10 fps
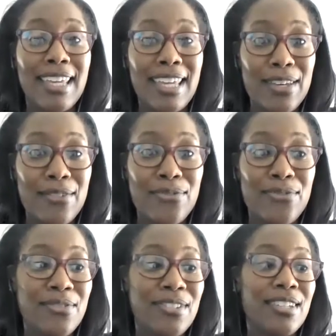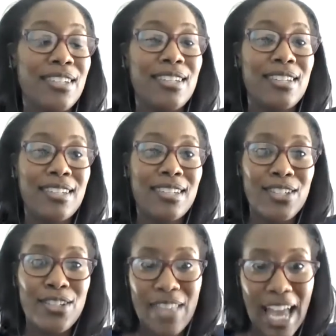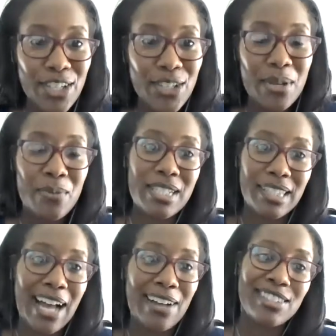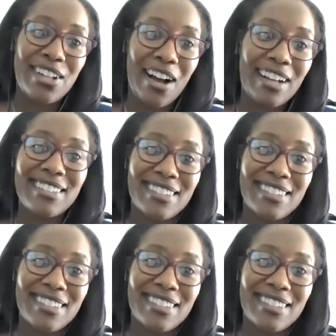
if that unit was allowed to talk.